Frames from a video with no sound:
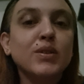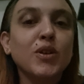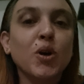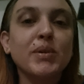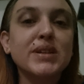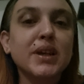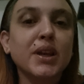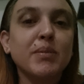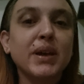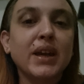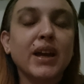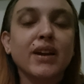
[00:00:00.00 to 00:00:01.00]
Nobody's going to
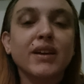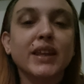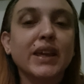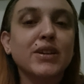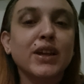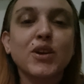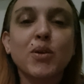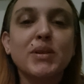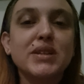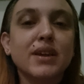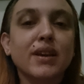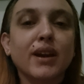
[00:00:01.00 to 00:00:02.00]
be caring. Like, like
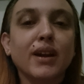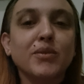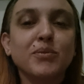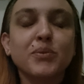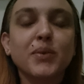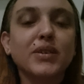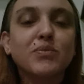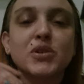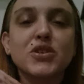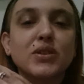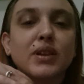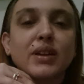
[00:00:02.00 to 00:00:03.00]
nobody's going to care what,
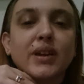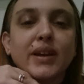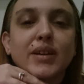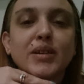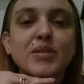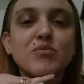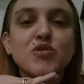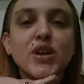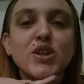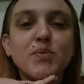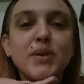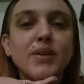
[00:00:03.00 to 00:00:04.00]
what you look like, and
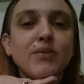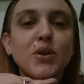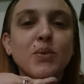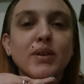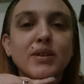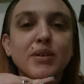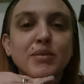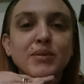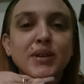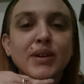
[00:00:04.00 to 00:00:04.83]
judge me if you want to.